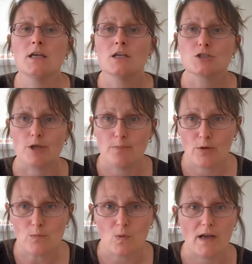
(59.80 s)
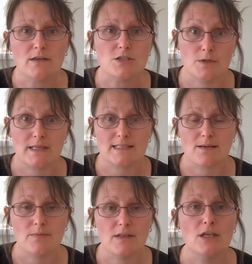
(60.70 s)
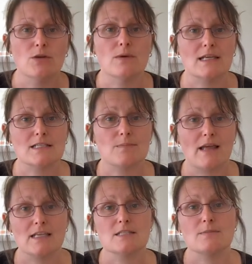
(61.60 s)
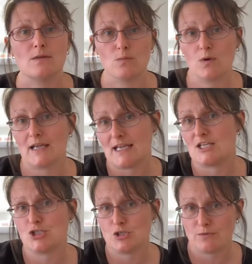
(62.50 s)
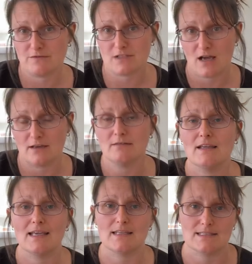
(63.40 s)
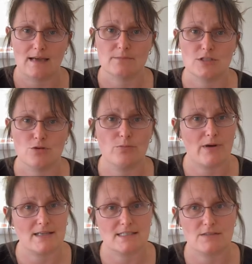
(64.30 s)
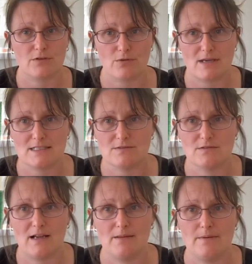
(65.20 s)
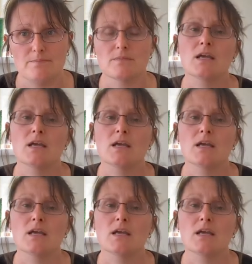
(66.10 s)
So point 1, doing something, you would explain to me what it is you have done in adapting your practice for creative development.